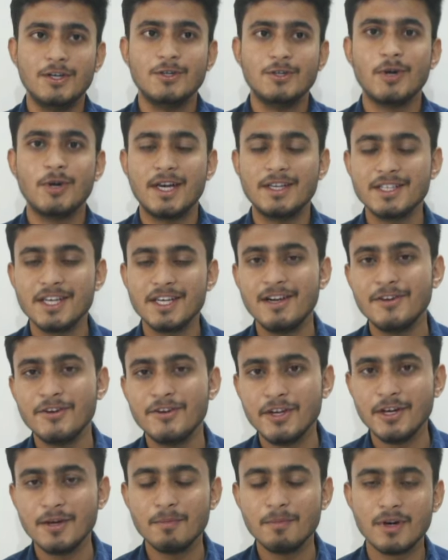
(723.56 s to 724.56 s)
So as I
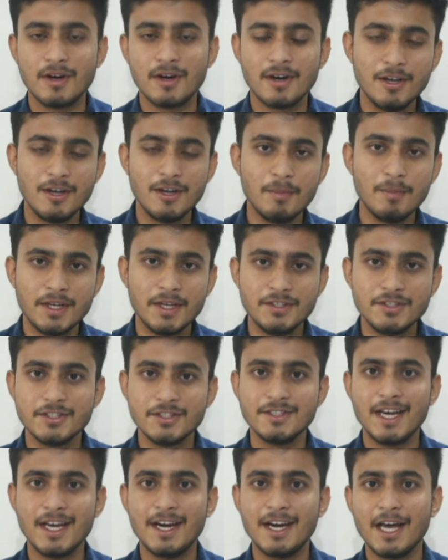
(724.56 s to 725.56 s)
earlier
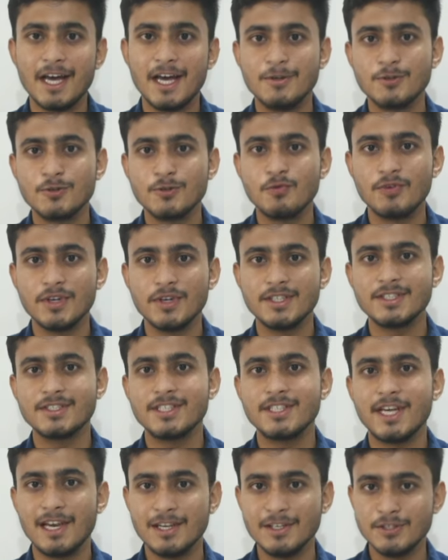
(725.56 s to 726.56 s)
mentioned, that I used to face
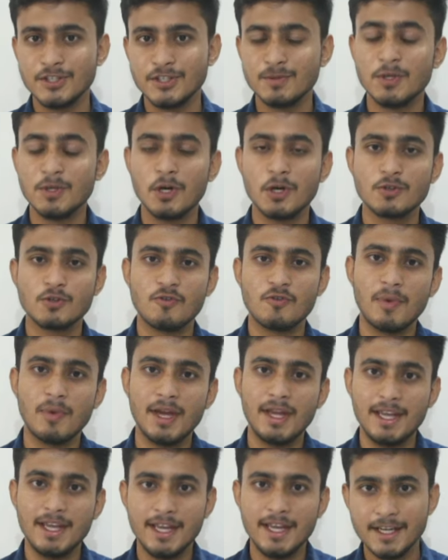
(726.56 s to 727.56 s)
challenges because of
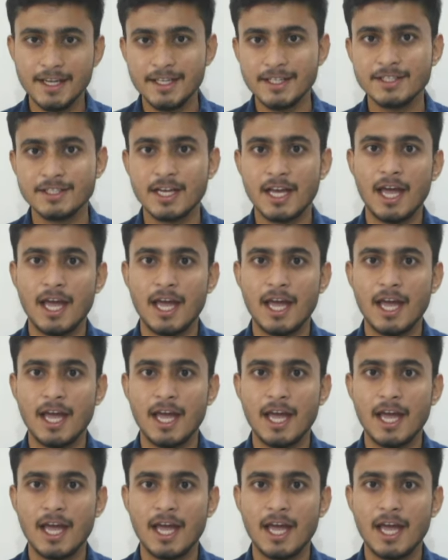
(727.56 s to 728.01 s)
my age,